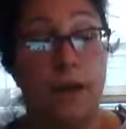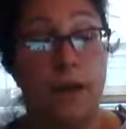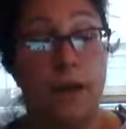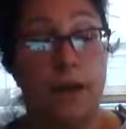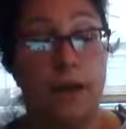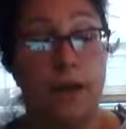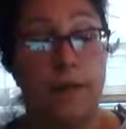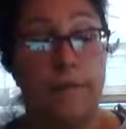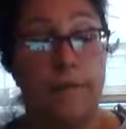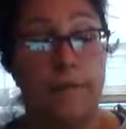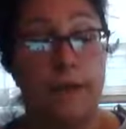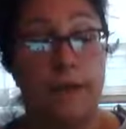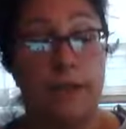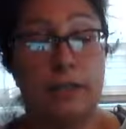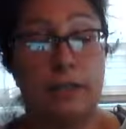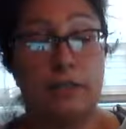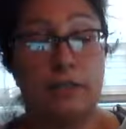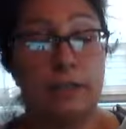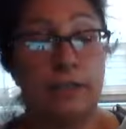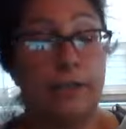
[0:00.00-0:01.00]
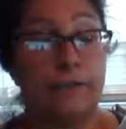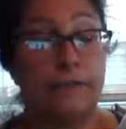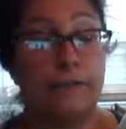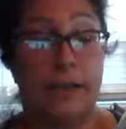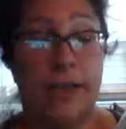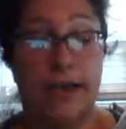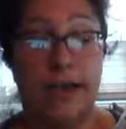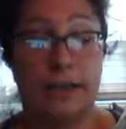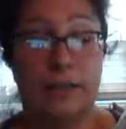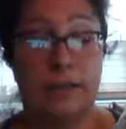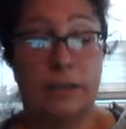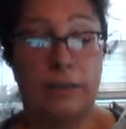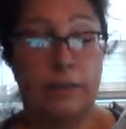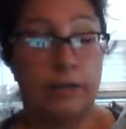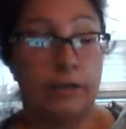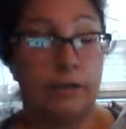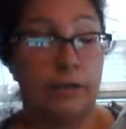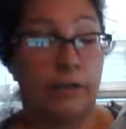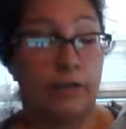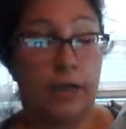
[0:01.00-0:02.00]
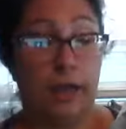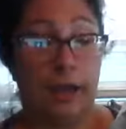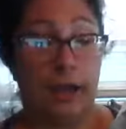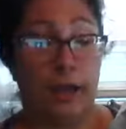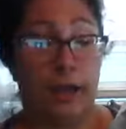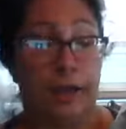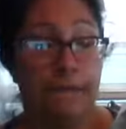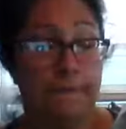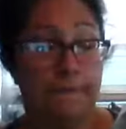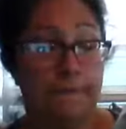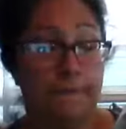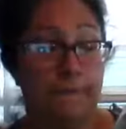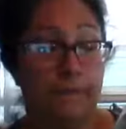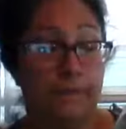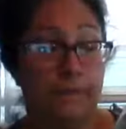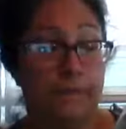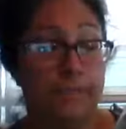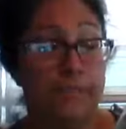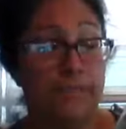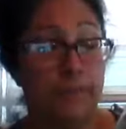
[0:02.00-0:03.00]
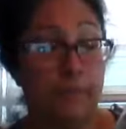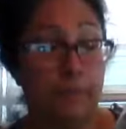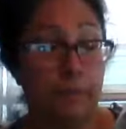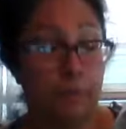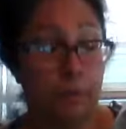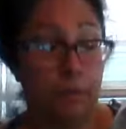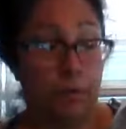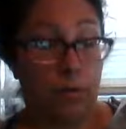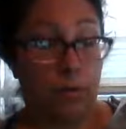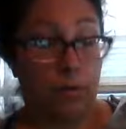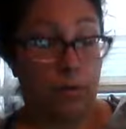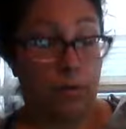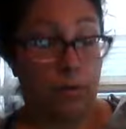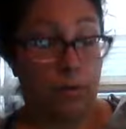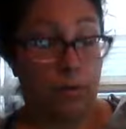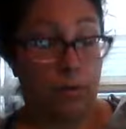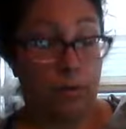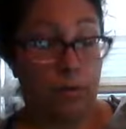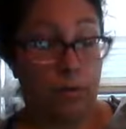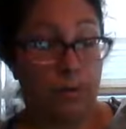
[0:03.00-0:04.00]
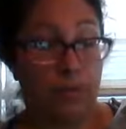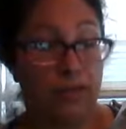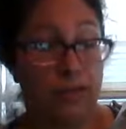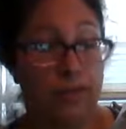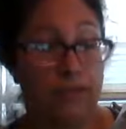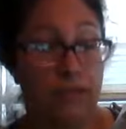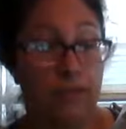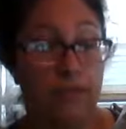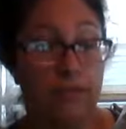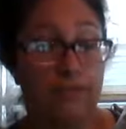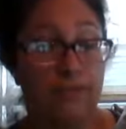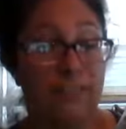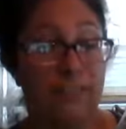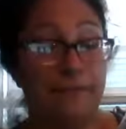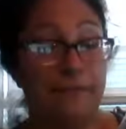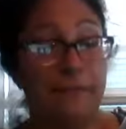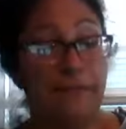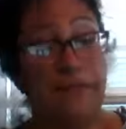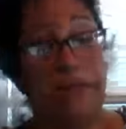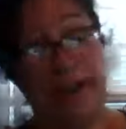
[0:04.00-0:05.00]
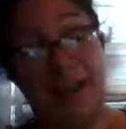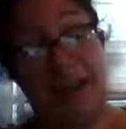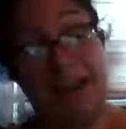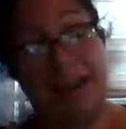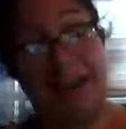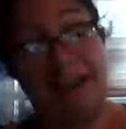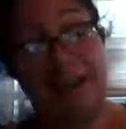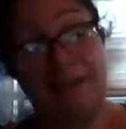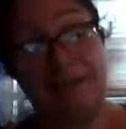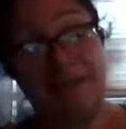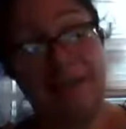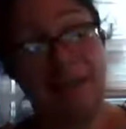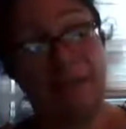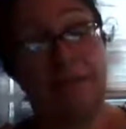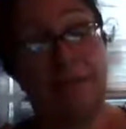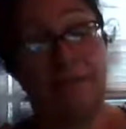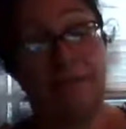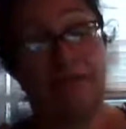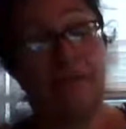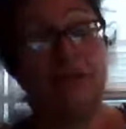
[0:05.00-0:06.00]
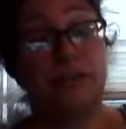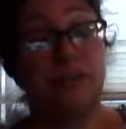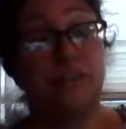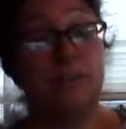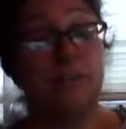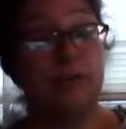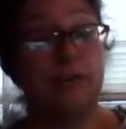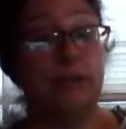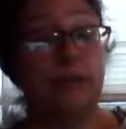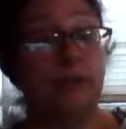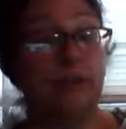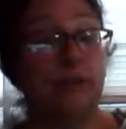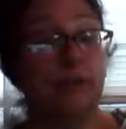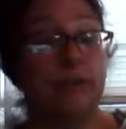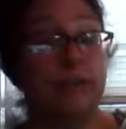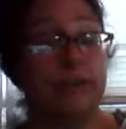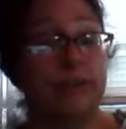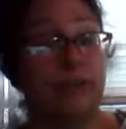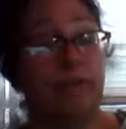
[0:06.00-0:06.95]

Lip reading: And it's really fast, really simple. Some of the stuff you might have, some of it you don't, but you can always